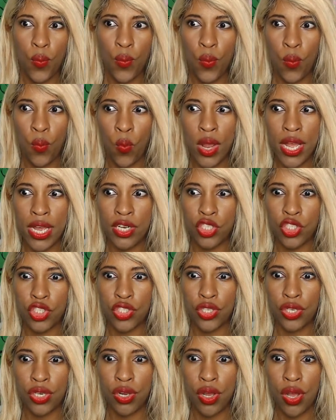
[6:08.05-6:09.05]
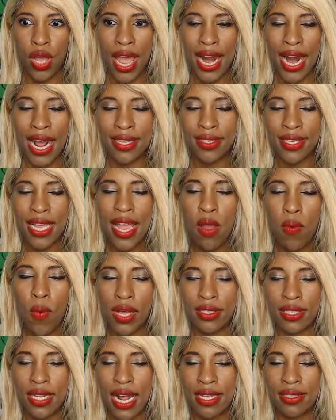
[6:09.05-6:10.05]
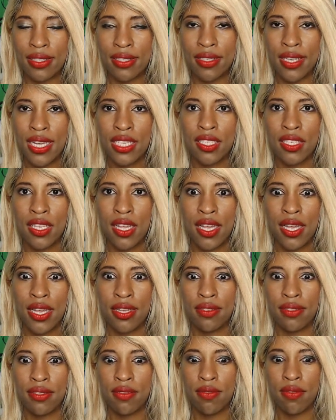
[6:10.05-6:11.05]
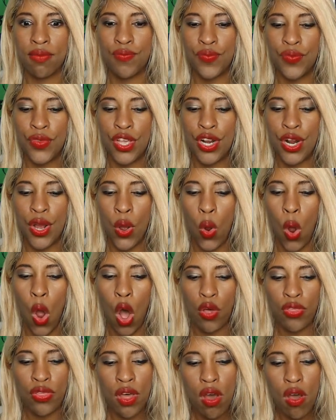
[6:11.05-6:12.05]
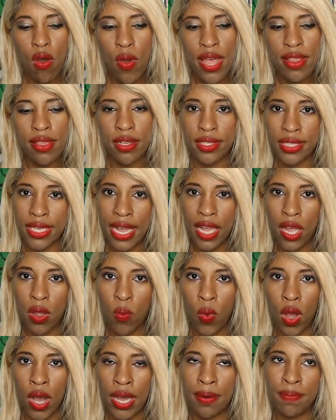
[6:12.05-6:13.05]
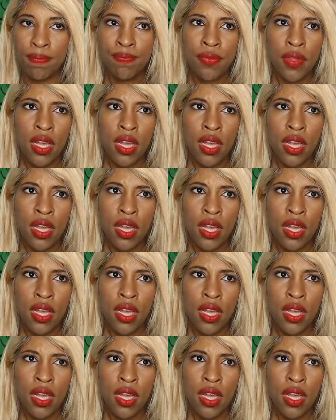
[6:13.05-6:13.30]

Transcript: Which, and I say it wasn't as intense is, you know, although in the second one,